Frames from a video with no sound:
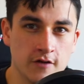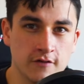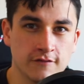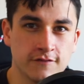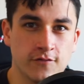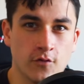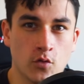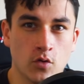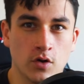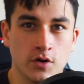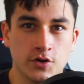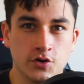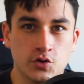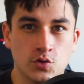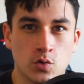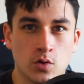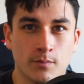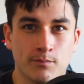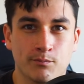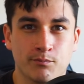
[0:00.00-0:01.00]
for
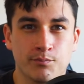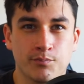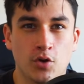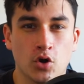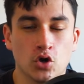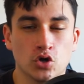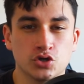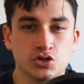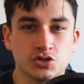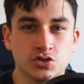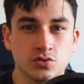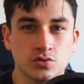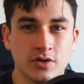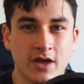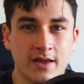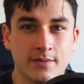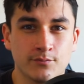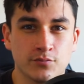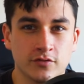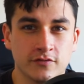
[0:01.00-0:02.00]
your personal
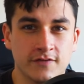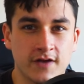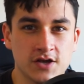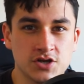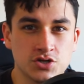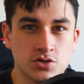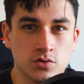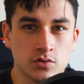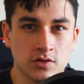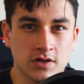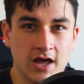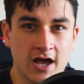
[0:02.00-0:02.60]
and professional